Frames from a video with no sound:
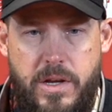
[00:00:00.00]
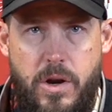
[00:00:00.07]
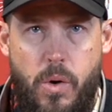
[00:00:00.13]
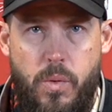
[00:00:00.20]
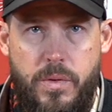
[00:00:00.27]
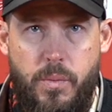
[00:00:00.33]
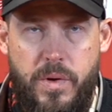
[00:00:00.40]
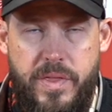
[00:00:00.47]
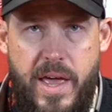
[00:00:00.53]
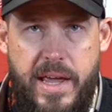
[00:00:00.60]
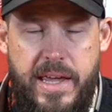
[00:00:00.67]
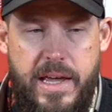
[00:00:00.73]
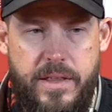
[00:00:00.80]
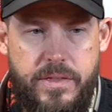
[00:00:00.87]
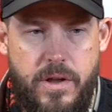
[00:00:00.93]
you know, when
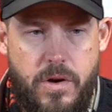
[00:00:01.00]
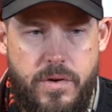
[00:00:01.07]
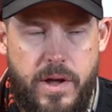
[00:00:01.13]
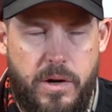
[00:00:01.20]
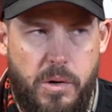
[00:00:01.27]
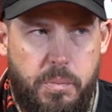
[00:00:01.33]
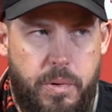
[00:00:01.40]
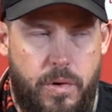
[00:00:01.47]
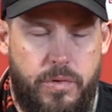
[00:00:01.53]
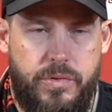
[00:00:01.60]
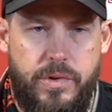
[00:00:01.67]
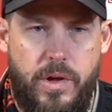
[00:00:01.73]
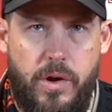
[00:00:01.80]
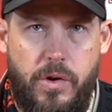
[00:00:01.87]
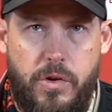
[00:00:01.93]
they get in their nickel
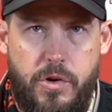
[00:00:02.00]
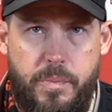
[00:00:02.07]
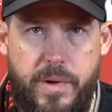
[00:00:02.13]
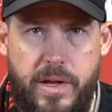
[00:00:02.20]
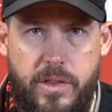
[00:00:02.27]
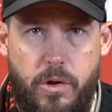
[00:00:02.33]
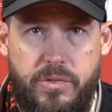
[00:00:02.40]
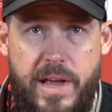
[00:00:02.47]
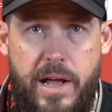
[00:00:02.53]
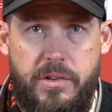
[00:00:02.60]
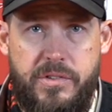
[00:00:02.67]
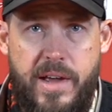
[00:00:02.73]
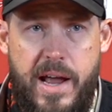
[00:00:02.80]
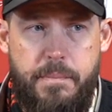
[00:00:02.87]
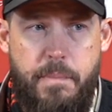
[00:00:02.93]
personnel grouping, those
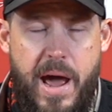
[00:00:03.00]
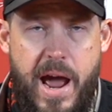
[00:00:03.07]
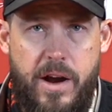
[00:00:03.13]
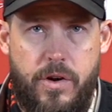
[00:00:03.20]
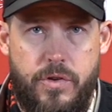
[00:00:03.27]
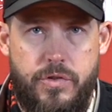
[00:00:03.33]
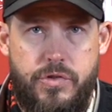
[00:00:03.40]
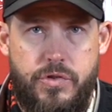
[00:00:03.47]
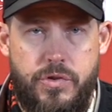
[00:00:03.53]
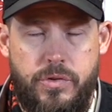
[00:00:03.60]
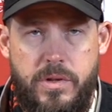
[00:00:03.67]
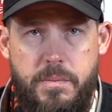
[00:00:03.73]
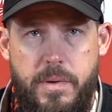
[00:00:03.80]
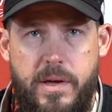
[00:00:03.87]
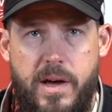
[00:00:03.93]
outside backers
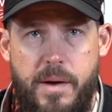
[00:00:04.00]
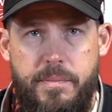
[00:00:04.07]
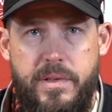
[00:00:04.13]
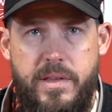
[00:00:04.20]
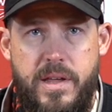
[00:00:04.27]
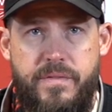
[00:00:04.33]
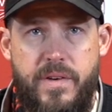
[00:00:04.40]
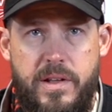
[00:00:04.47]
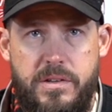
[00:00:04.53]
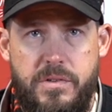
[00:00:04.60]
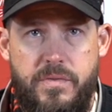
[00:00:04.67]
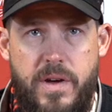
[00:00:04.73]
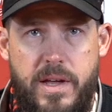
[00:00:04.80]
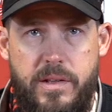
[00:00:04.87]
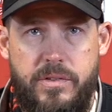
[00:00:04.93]
truly become the
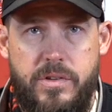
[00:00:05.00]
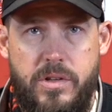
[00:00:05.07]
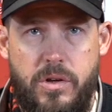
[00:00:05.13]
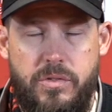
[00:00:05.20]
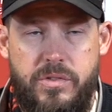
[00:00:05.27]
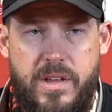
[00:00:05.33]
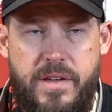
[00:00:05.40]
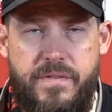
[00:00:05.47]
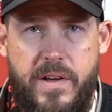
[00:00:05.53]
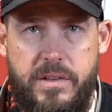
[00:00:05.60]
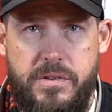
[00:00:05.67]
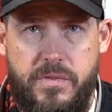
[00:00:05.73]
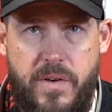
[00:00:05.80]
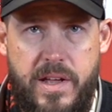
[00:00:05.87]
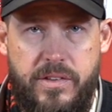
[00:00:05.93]
defensive ends, and those
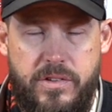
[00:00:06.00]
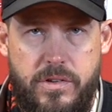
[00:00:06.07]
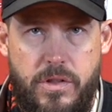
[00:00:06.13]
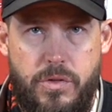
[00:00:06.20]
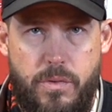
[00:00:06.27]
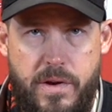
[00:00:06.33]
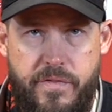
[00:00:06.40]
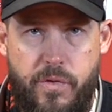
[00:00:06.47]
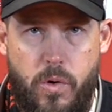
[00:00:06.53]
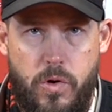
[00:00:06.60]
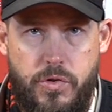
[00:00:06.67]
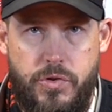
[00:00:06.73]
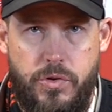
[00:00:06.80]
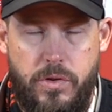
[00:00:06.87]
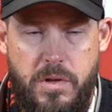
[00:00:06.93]
defensive ends in the
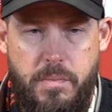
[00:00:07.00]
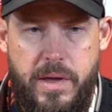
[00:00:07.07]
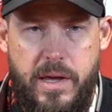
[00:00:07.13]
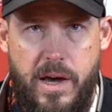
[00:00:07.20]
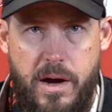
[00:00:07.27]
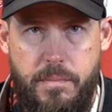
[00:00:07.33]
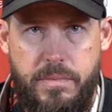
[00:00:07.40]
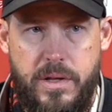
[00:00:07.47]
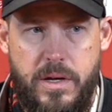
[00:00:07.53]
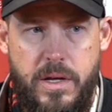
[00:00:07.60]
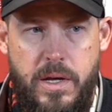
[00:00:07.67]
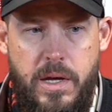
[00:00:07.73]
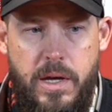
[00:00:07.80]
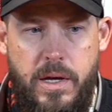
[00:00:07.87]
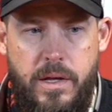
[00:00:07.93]
3-4 truly become
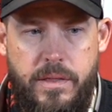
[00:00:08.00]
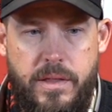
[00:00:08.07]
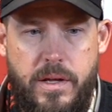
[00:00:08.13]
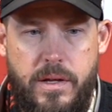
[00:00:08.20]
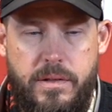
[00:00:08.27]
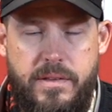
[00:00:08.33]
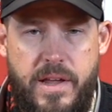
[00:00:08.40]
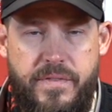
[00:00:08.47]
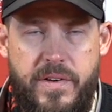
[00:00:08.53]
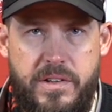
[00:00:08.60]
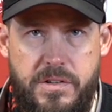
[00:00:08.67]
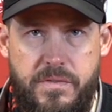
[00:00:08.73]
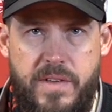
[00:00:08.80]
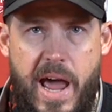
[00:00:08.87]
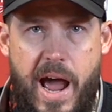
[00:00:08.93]
the
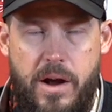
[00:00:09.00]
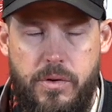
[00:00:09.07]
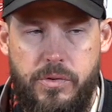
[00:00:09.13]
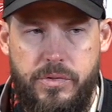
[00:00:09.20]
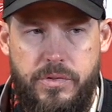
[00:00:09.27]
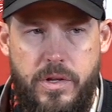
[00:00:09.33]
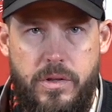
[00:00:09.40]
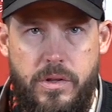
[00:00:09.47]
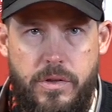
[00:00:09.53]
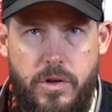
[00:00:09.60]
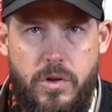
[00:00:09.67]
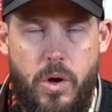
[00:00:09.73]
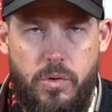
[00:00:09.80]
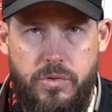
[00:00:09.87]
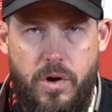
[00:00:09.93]
defensive tackles,
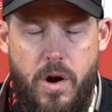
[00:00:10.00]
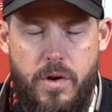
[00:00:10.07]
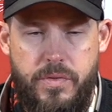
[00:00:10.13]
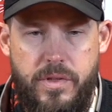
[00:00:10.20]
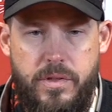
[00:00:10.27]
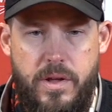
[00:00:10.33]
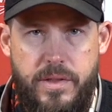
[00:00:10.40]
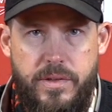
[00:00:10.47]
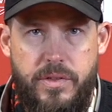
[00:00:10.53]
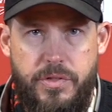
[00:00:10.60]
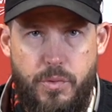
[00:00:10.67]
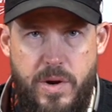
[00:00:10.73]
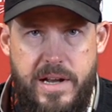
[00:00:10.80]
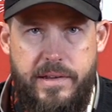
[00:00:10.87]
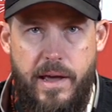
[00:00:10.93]
the nose guard in the
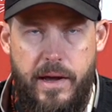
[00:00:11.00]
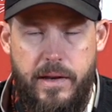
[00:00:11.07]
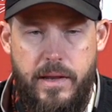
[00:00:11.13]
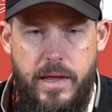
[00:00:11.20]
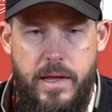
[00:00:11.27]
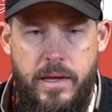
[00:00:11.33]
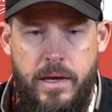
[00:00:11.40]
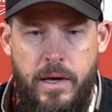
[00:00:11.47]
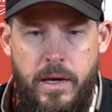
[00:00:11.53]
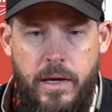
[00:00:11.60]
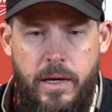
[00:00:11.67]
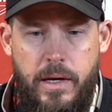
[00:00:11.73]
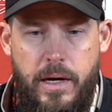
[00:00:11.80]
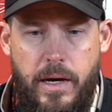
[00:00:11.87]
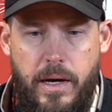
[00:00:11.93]
three technique.
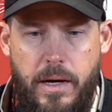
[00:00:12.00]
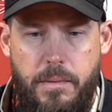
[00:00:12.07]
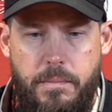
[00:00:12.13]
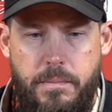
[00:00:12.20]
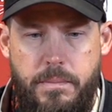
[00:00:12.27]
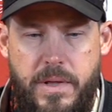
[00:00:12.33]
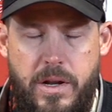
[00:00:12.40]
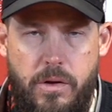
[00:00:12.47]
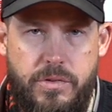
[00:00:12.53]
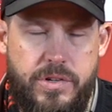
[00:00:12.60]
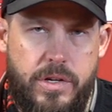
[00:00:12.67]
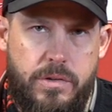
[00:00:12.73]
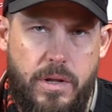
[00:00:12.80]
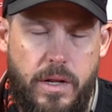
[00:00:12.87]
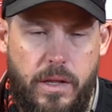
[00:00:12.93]
You know, it's
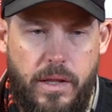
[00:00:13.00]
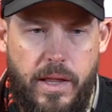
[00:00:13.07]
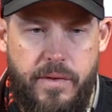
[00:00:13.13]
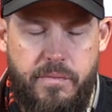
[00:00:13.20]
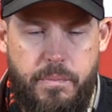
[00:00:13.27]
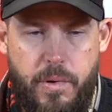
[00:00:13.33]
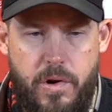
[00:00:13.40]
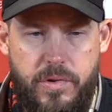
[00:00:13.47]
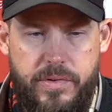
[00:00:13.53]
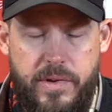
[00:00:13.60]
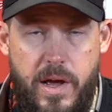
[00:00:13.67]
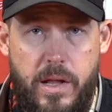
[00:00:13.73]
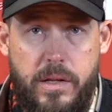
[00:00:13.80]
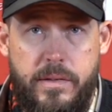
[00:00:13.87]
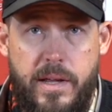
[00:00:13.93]
just in 11
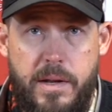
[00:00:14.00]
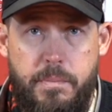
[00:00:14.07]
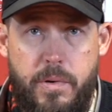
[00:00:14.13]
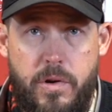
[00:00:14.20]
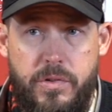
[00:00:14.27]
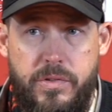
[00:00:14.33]
personnel and 10